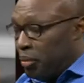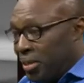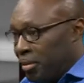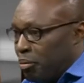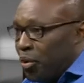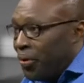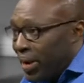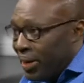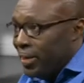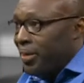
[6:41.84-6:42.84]

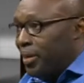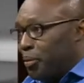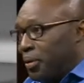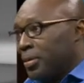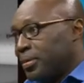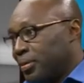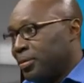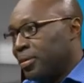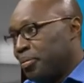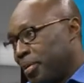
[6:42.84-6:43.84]
morally he will
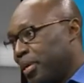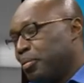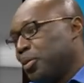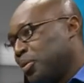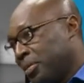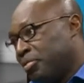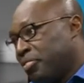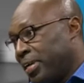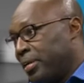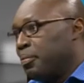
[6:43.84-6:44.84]
be able to
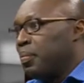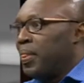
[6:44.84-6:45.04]
defend.